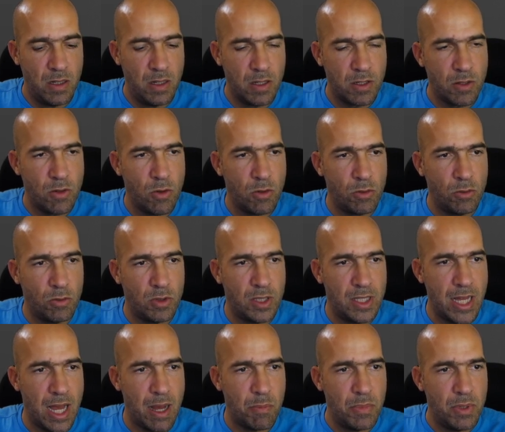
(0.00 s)
Let's go to
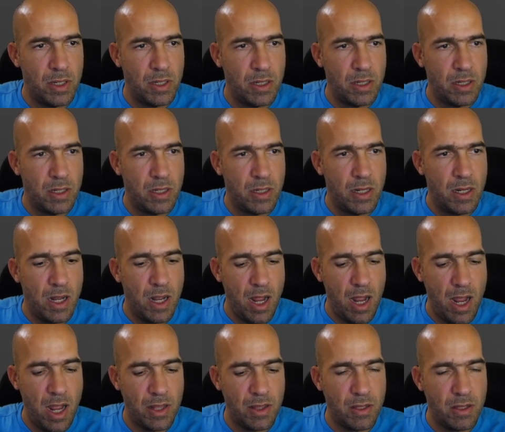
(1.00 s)
tab.
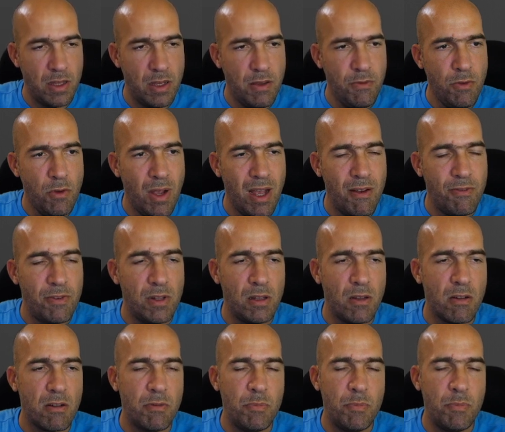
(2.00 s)
And if you have a
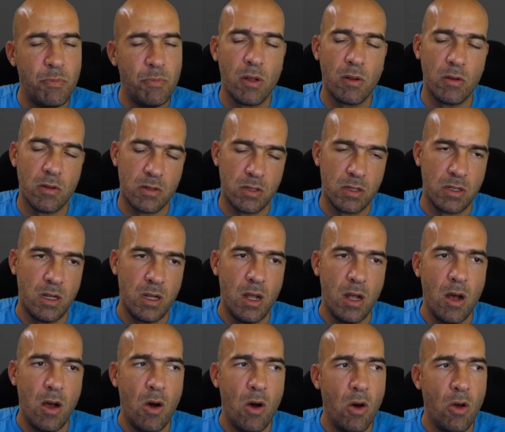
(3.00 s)
lot of polygons
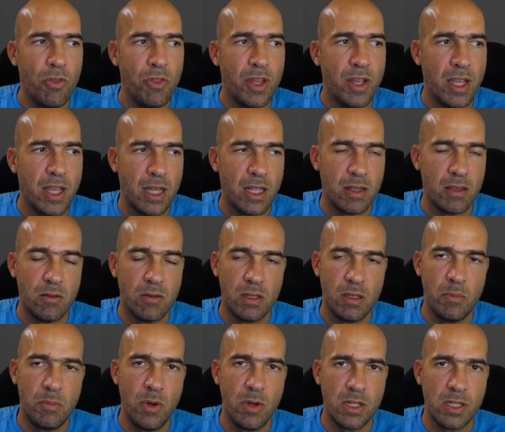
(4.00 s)
on the head,
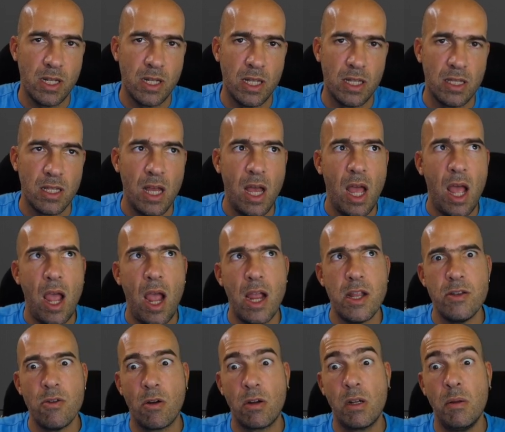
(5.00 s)
on the boy's head,
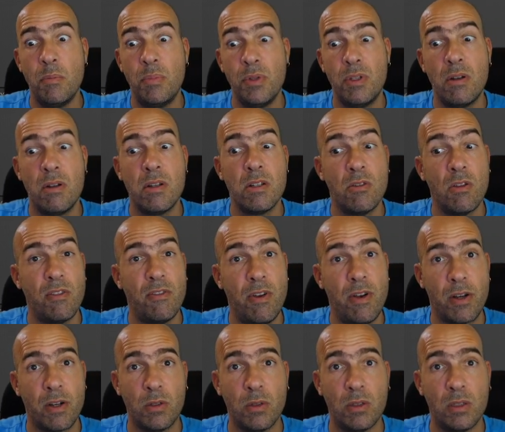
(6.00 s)
and your computer is not
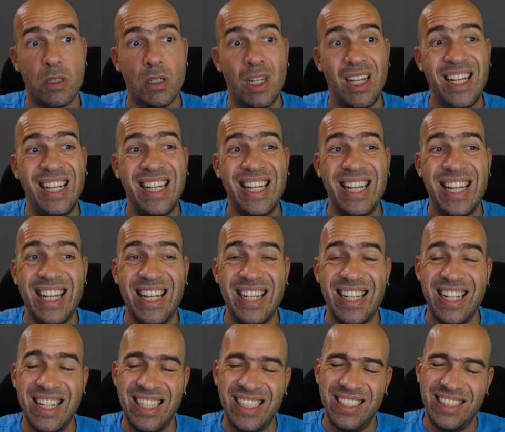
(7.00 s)
very good,
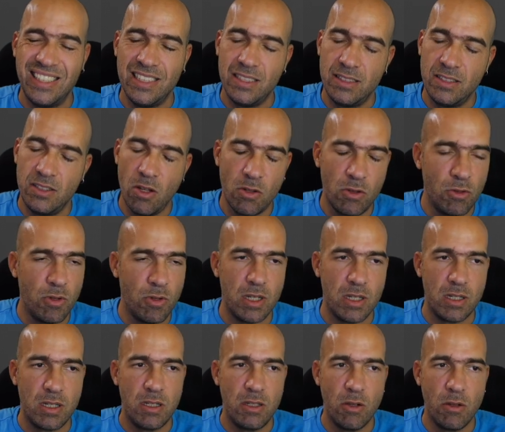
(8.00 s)
don't do
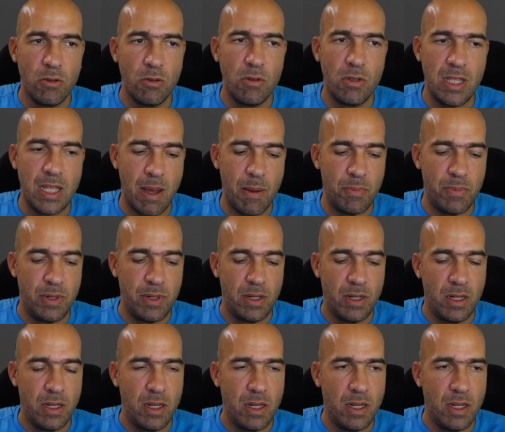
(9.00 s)
this. Don't do tab.
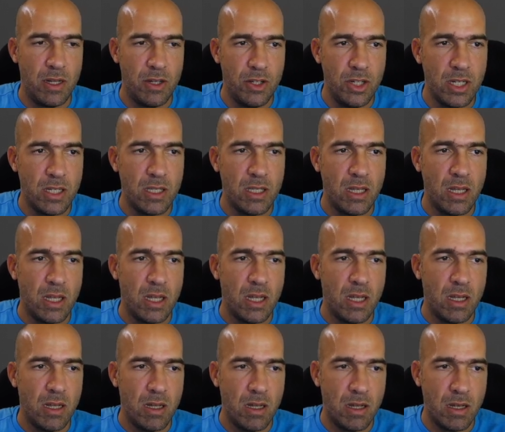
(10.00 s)
Just
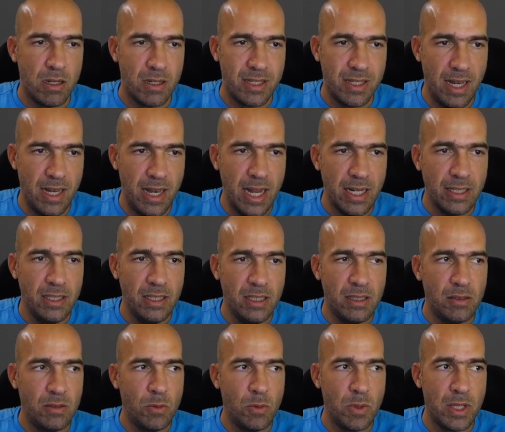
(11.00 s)
select
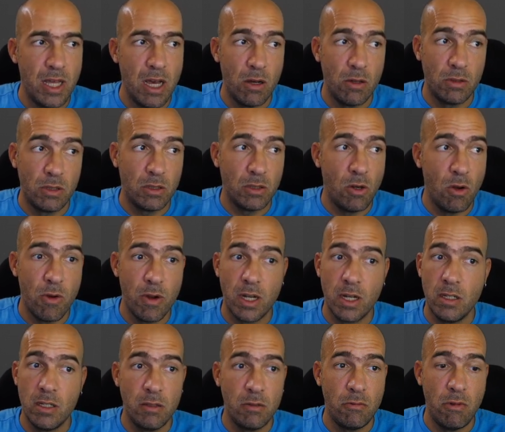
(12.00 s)
it without
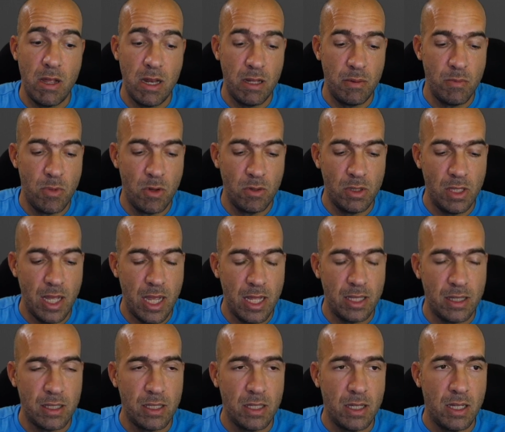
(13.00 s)
going into edit mode
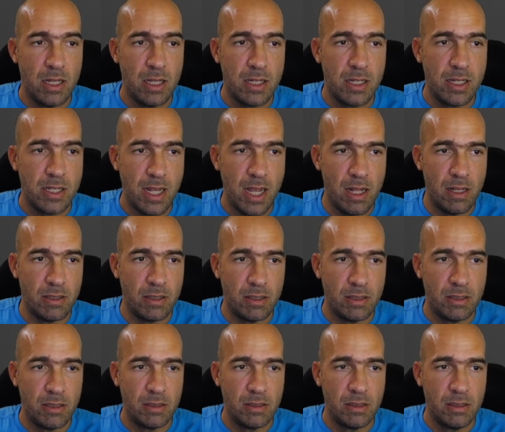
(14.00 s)
and scale
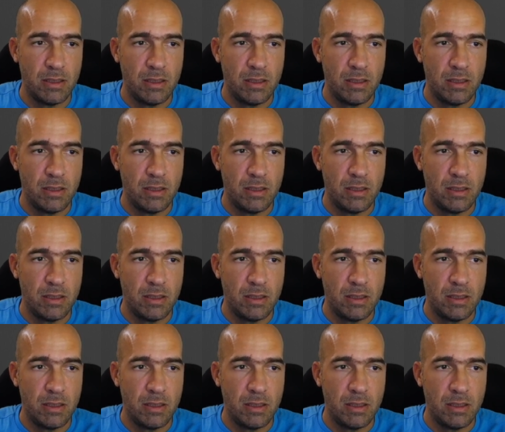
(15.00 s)
it.